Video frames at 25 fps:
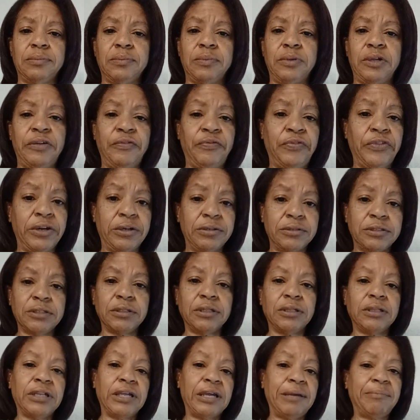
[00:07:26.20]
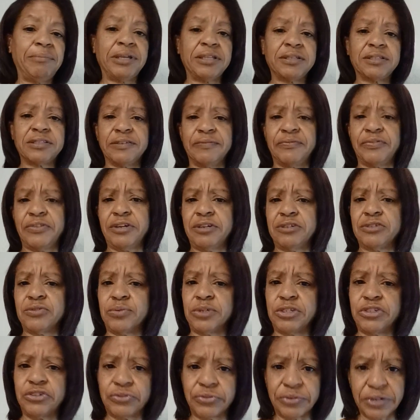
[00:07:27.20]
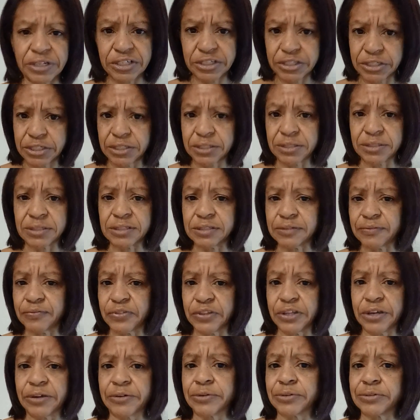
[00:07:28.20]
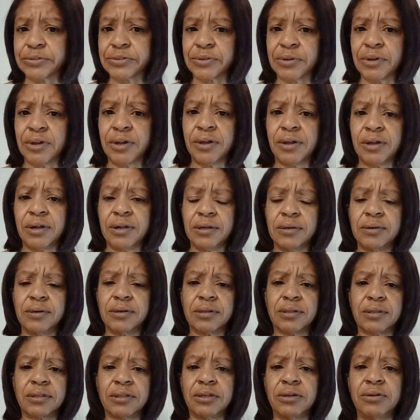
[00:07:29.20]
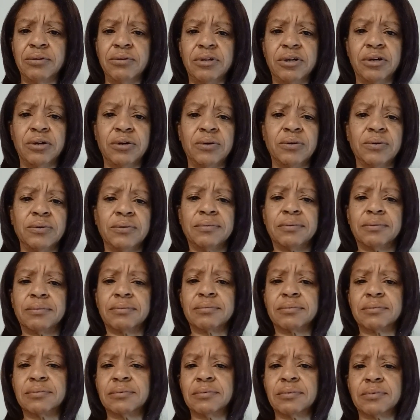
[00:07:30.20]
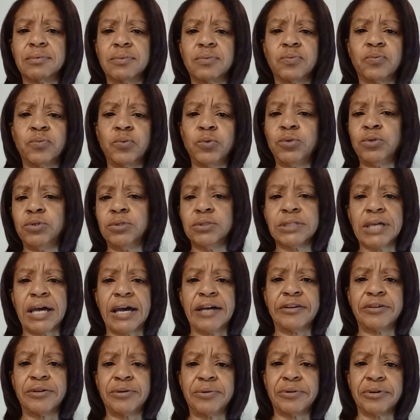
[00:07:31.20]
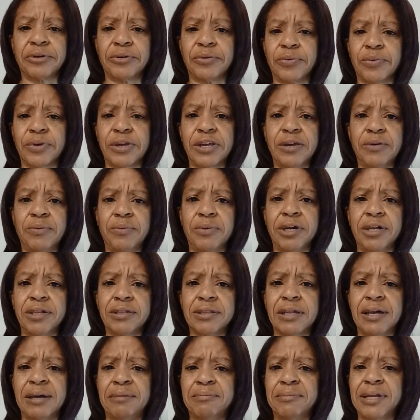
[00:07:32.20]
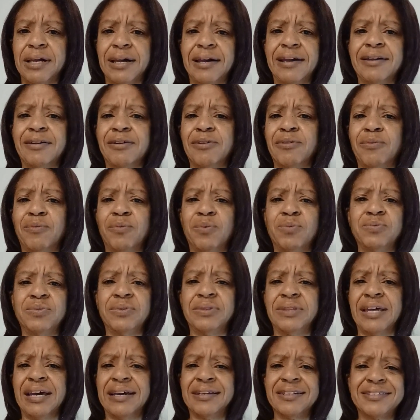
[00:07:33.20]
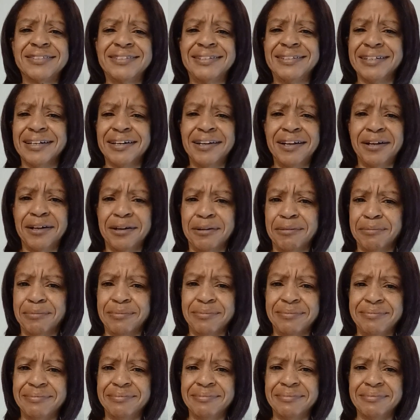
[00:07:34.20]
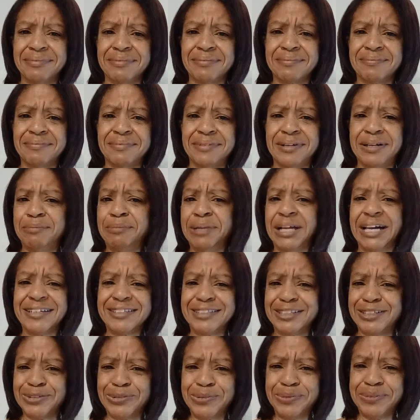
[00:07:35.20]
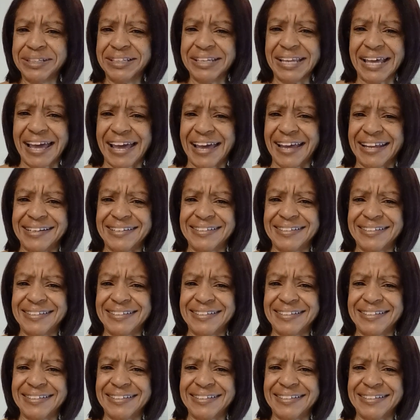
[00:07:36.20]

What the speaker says: If there's limits, if there's restrictions, if there's, you know, rules I don't agree with, I'm like, oh, that's dumb. I'm not doing that.